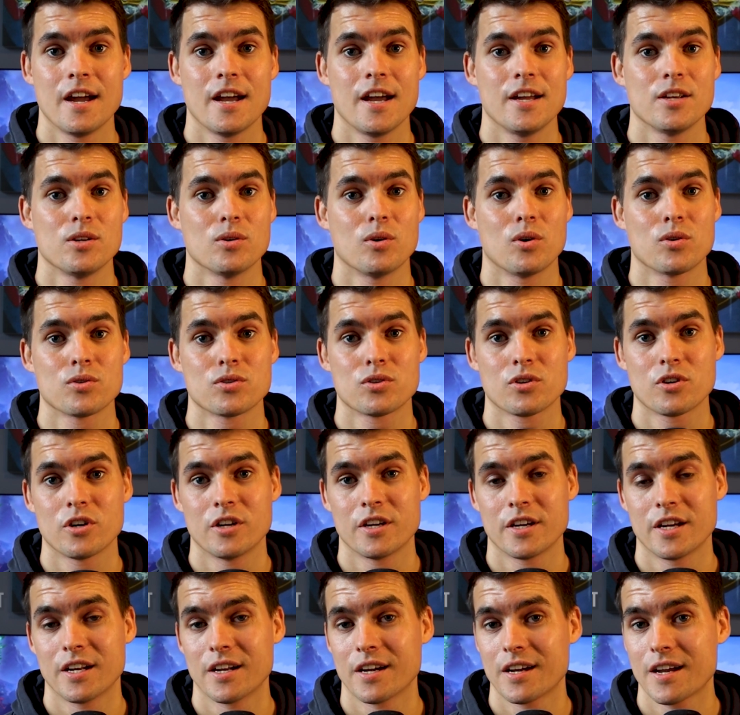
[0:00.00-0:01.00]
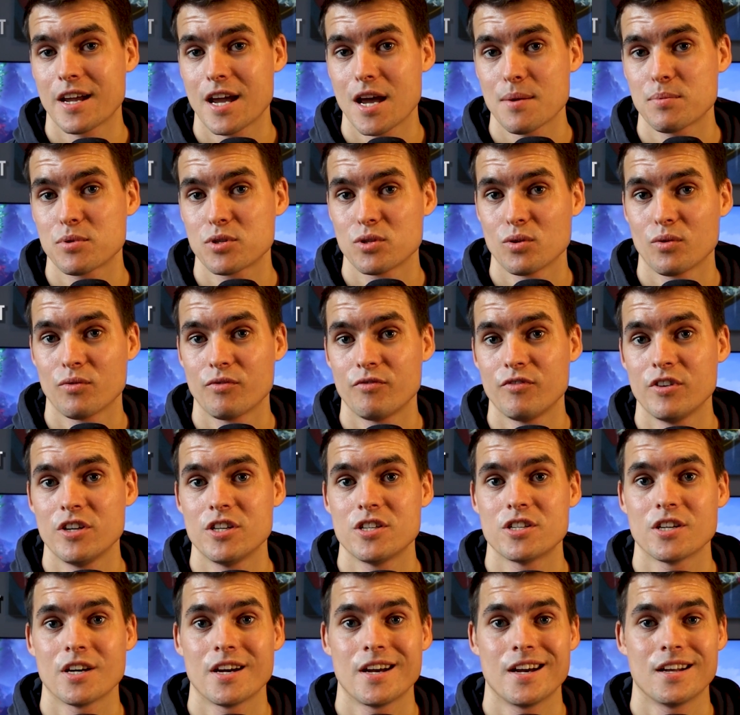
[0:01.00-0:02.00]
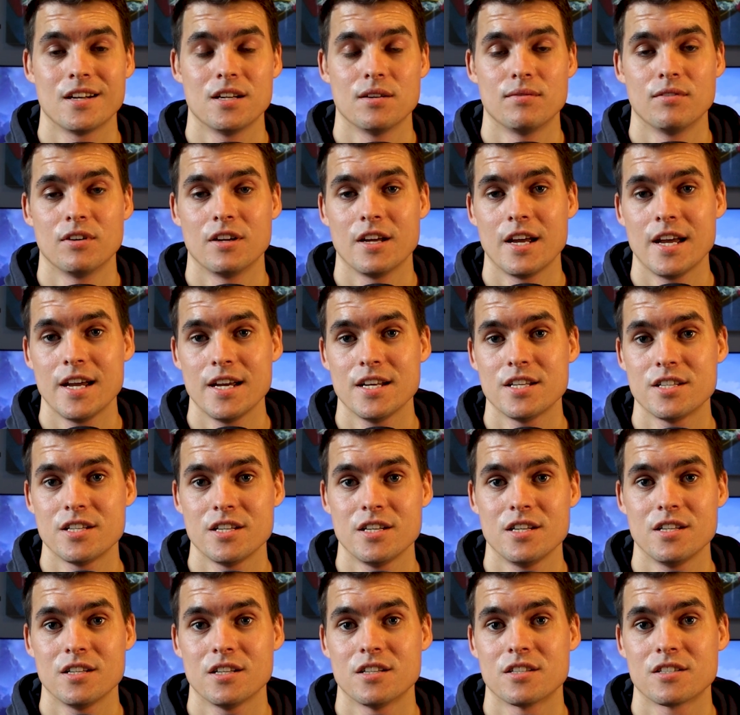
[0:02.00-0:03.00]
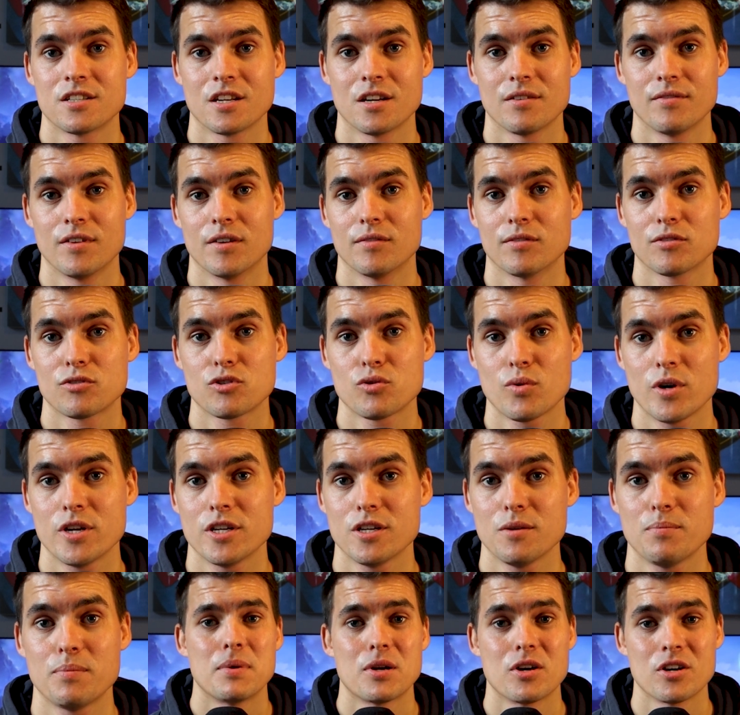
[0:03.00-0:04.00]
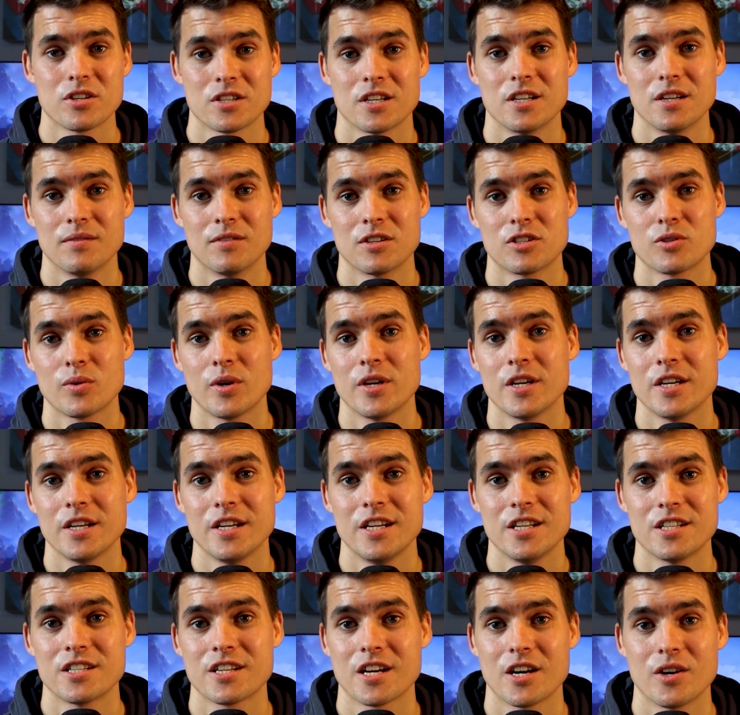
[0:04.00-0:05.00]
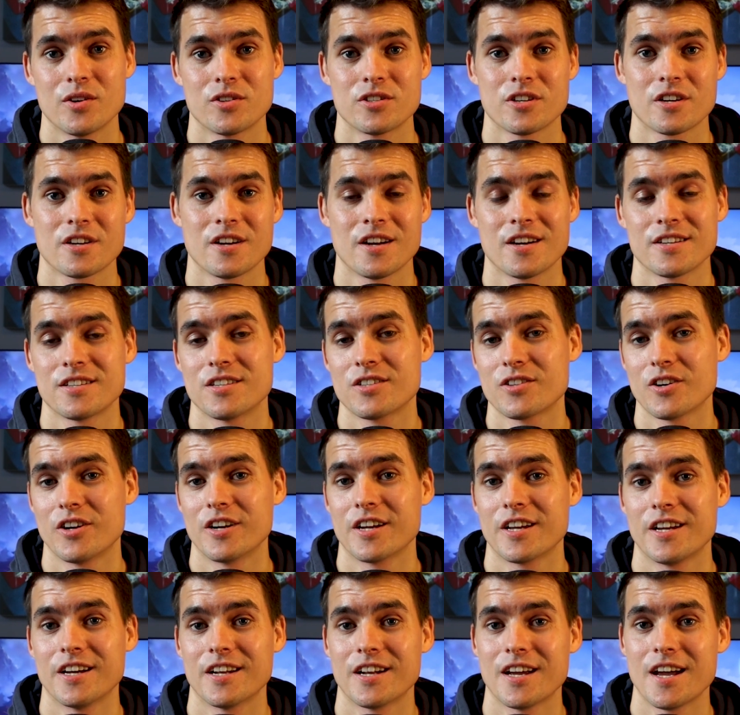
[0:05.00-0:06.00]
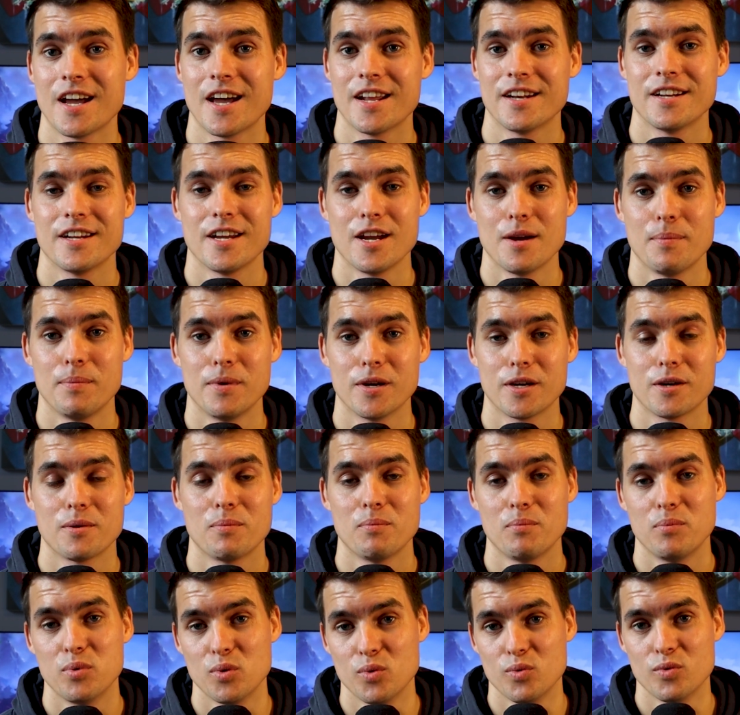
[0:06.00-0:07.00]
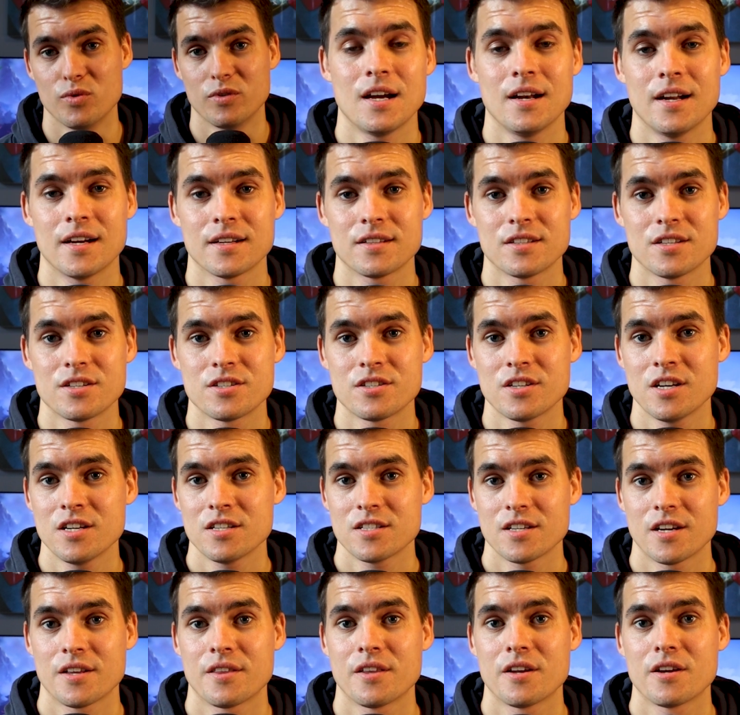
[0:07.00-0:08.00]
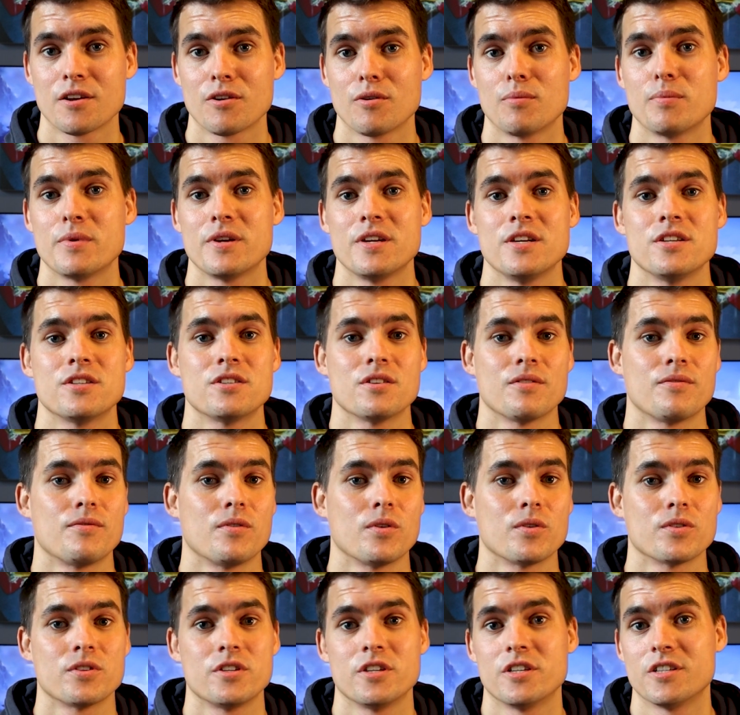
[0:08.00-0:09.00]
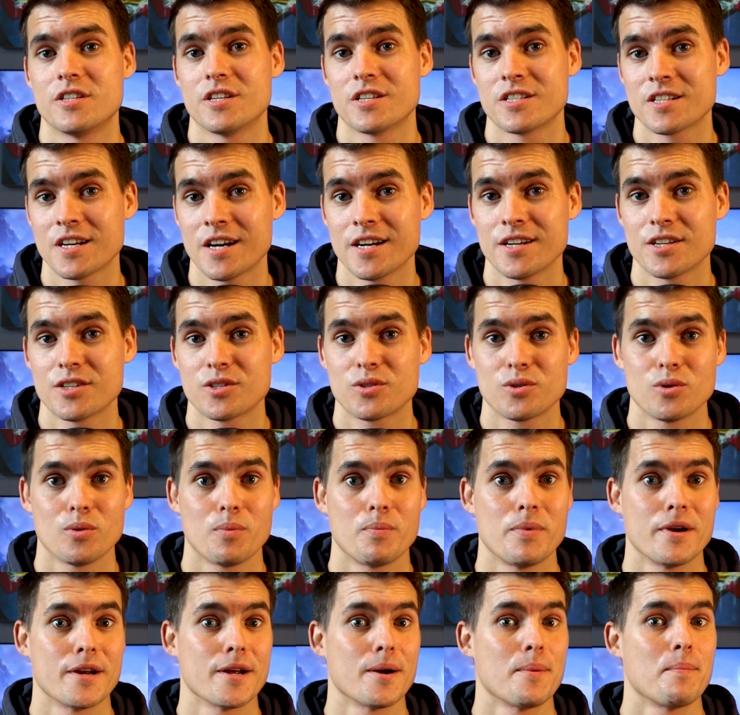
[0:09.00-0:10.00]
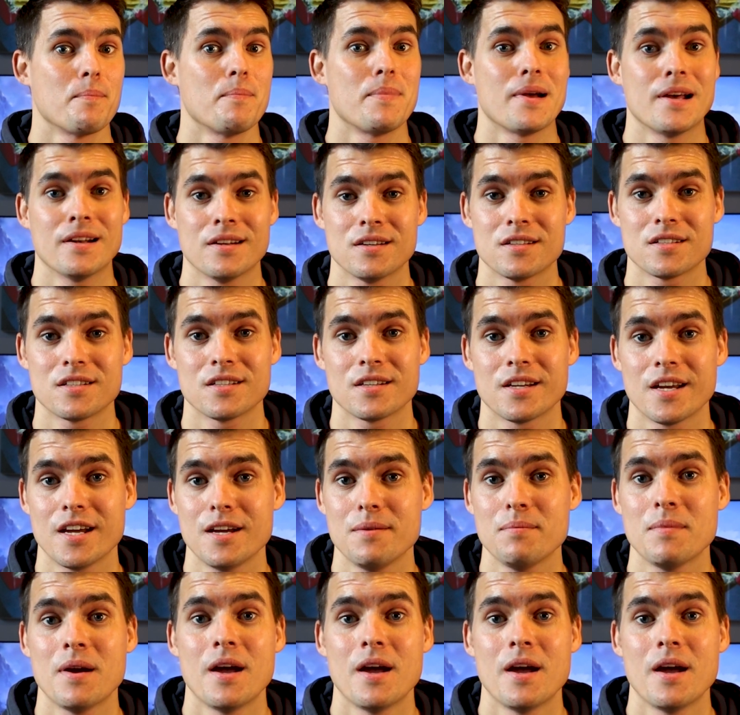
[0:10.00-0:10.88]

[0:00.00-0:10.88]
You're also going to get a capstone feature at level 18 instead of level 20, because at level 20, each character class is going to get an epic boon. I like this change. I think it'll be easier for the designers to better balance the game.